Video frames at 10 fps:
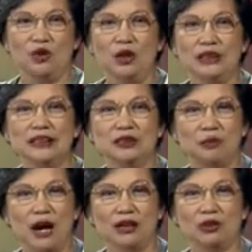What is
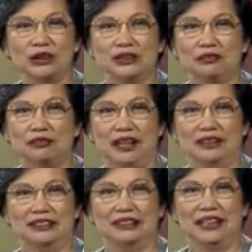backwards
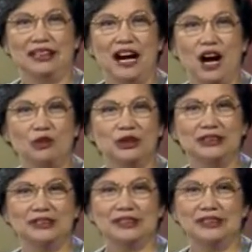effect and how
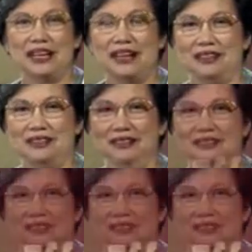is it attained?